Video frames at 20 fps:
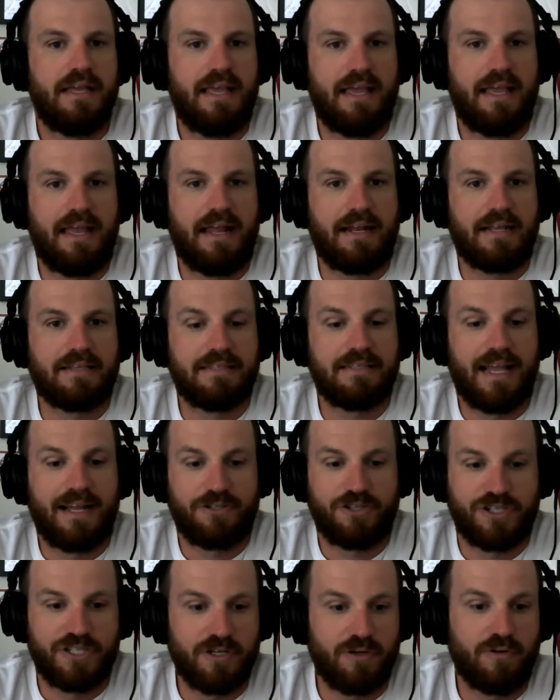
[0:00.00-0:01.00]
it's not
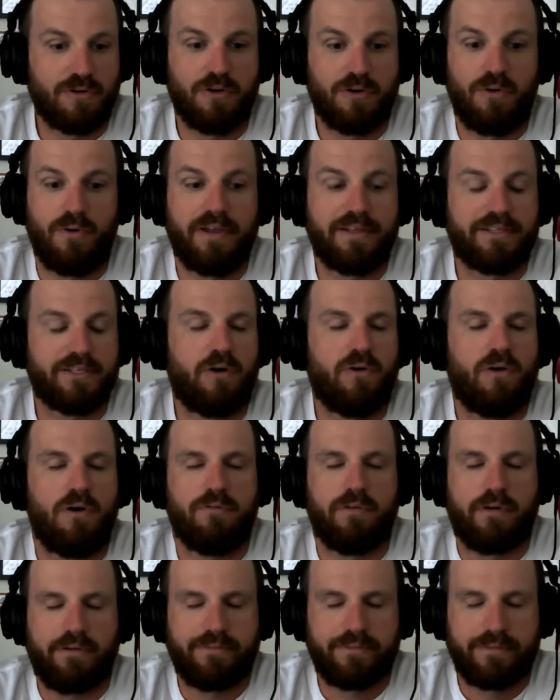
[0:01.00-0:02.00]
just Illinois; it's all
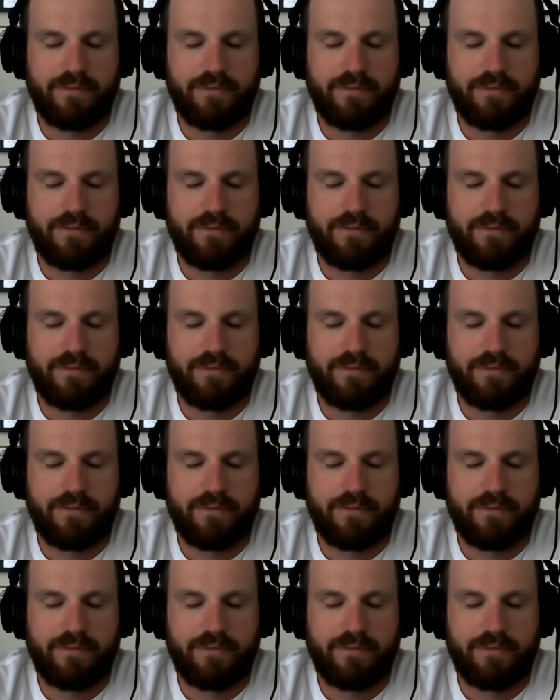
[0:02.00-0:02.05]
over.